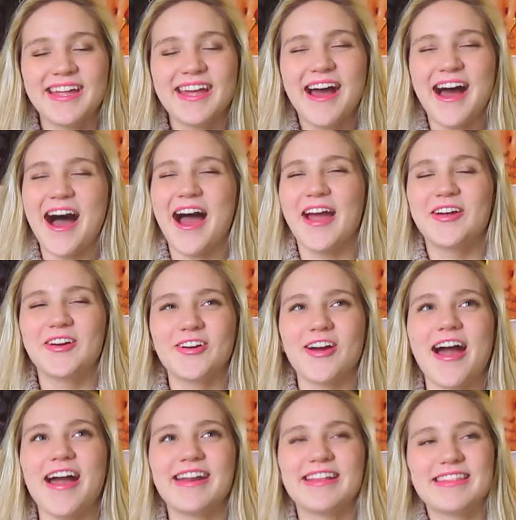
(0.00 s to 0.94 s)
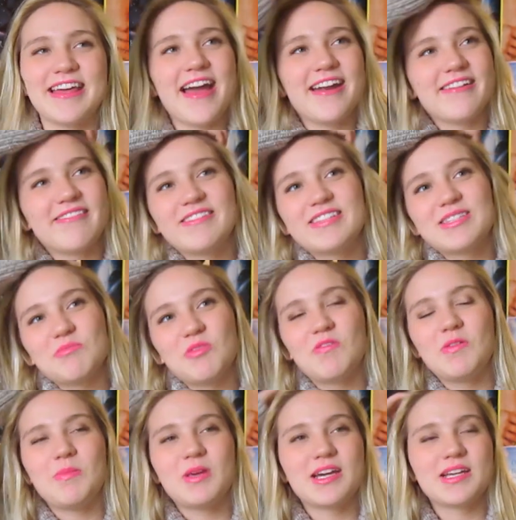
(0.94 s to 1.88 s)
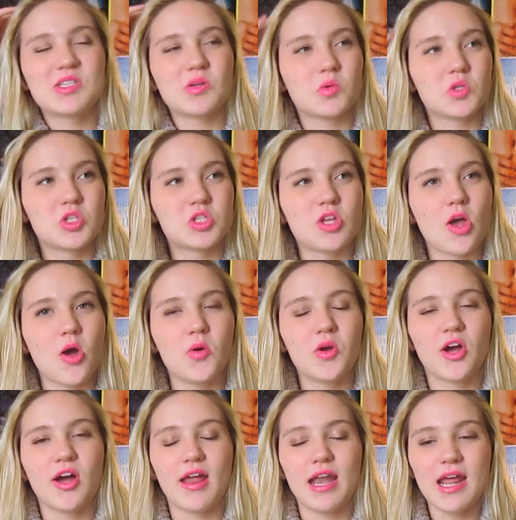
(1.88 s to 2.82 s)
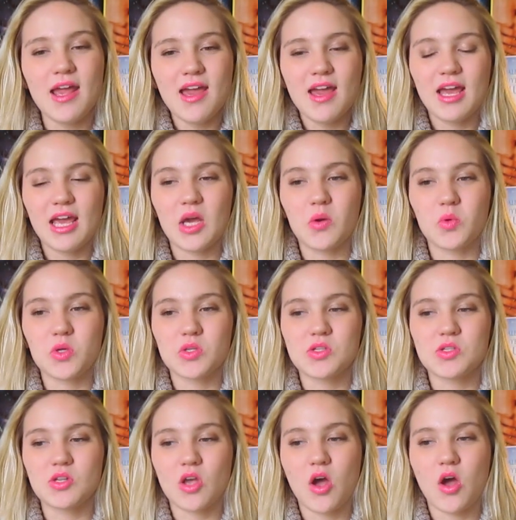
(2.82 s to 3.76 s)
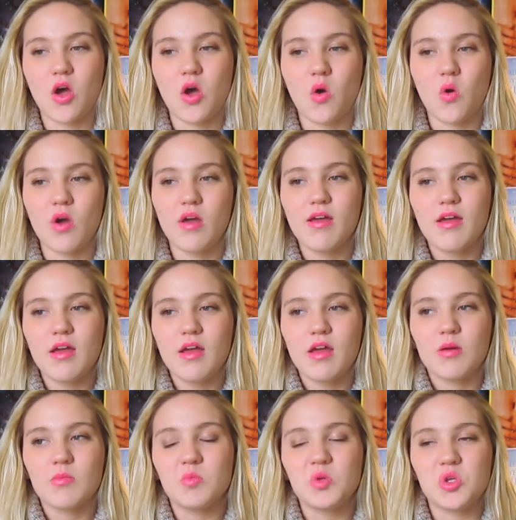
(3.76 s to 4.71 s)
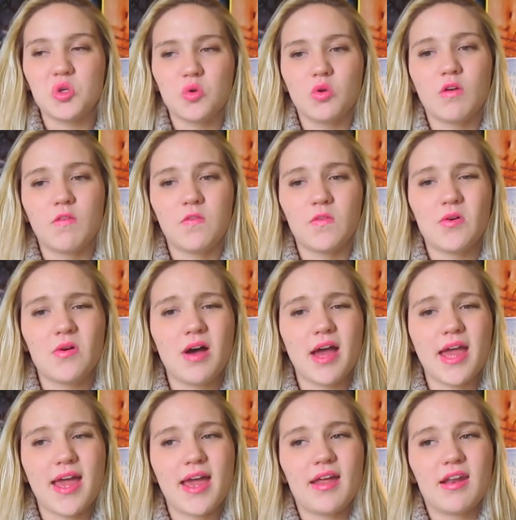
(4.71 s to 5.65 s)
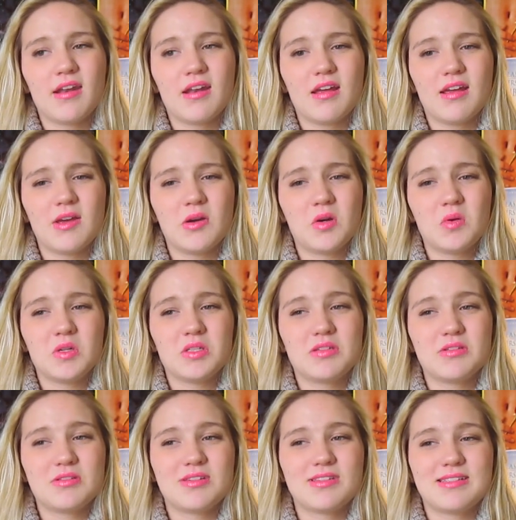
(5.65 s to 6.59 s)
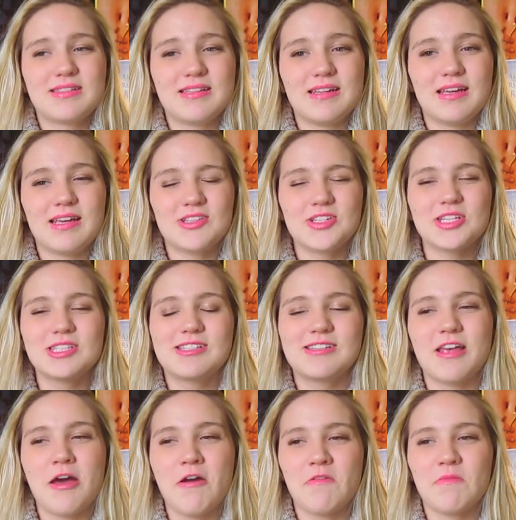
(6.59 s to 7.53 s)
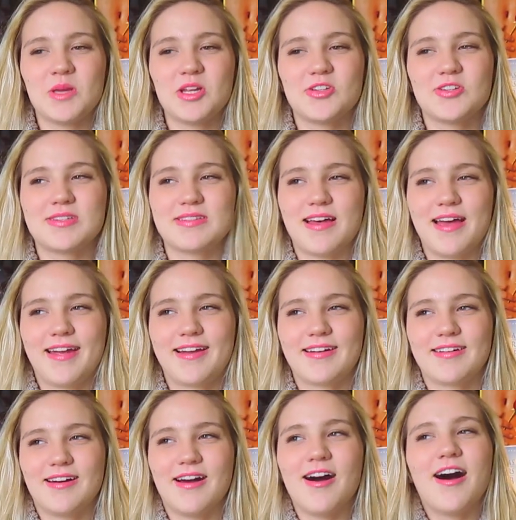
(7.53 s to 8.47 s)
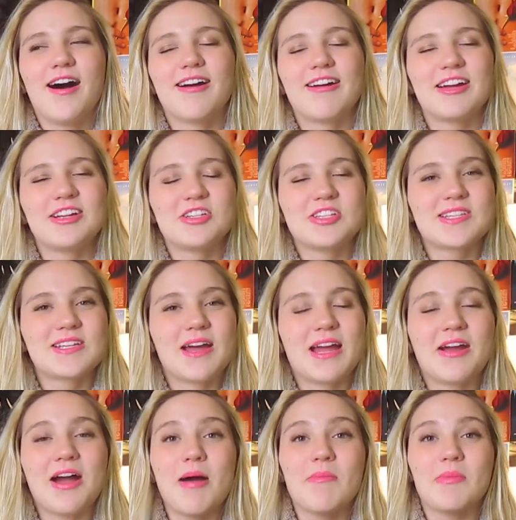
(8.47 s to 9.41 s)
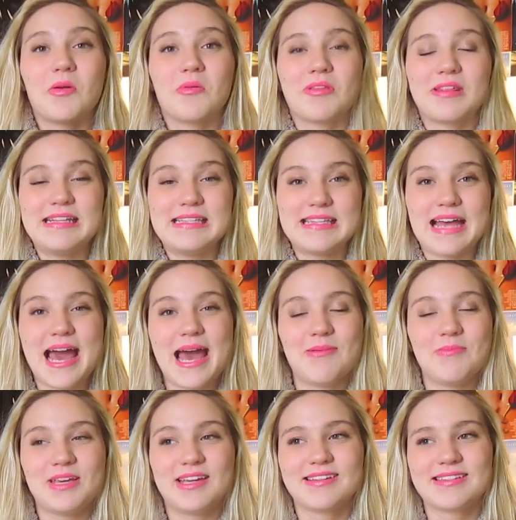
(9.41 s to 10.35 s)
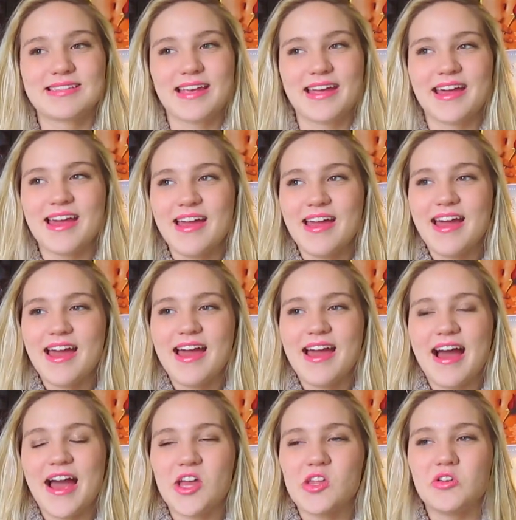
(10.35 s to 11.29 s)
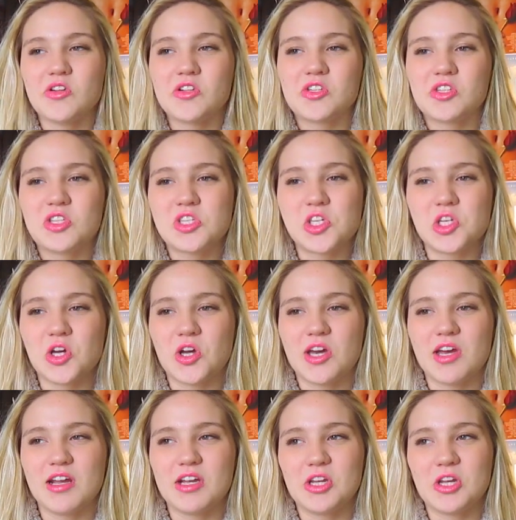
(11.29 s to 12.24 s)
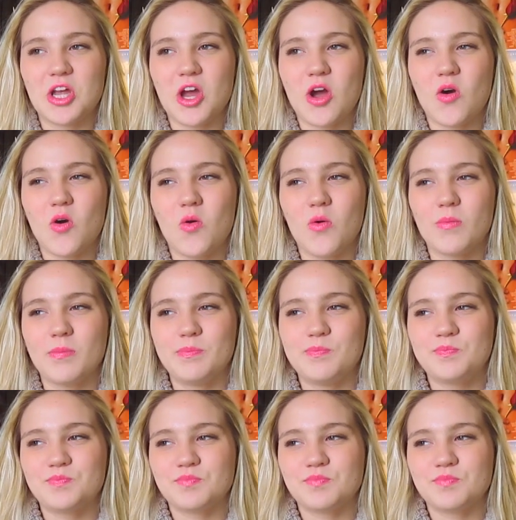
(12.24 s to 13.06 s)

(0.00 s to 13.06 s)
I cried at the end of this movie because it was so good. It was so beautiful, and it just left me just like, oh, it got me really sad, because like I understood, you know,